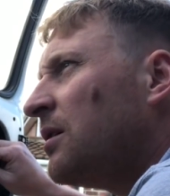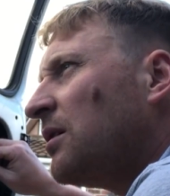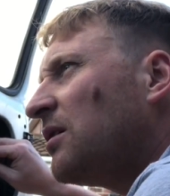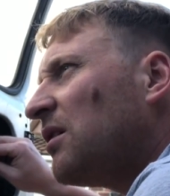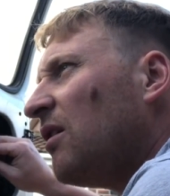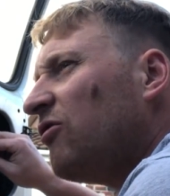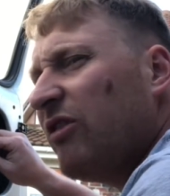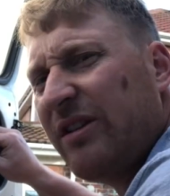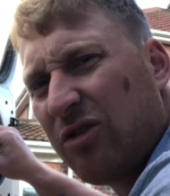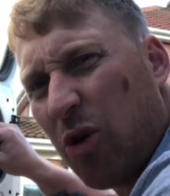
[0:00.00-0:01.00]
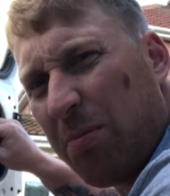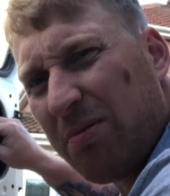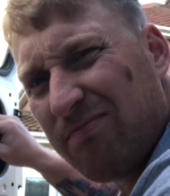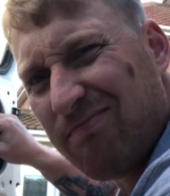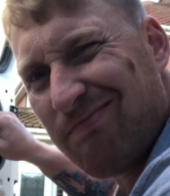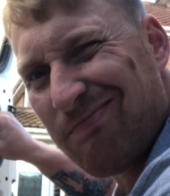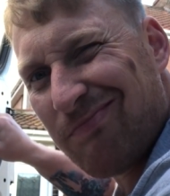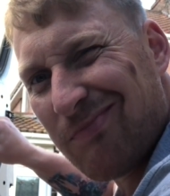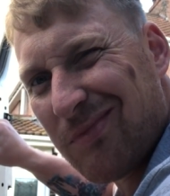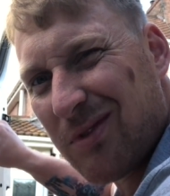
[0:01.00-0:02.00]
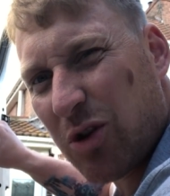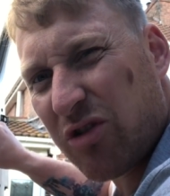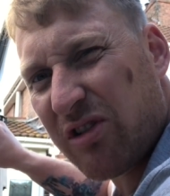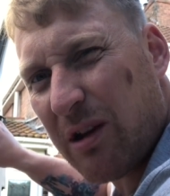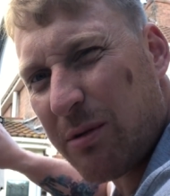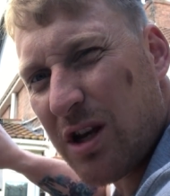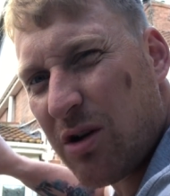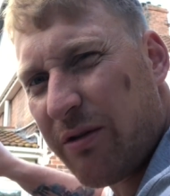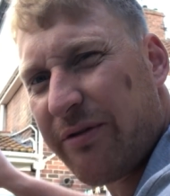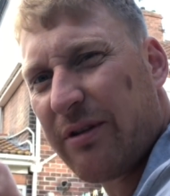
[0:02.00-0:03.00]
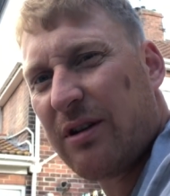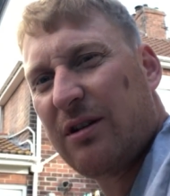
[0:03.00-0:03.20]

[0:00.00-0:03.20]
It's all greased up. Looks slippy enough.